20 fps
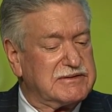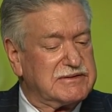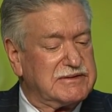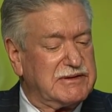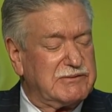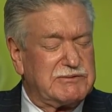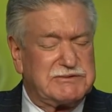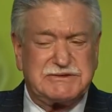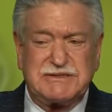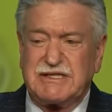It
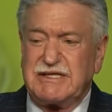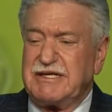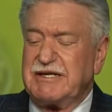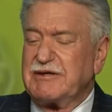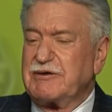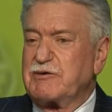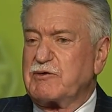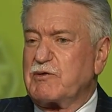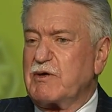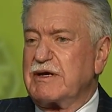was an
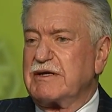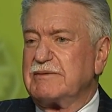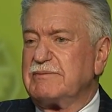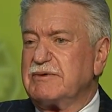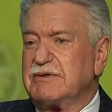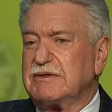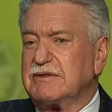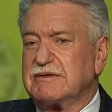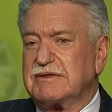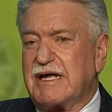
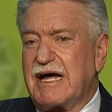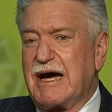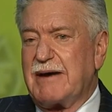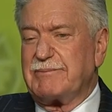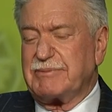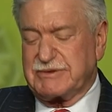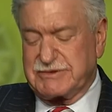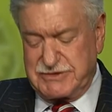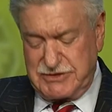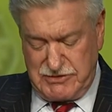incredible
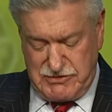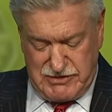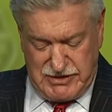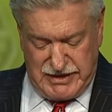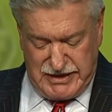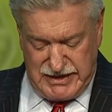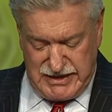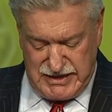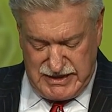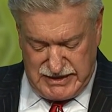opportunity,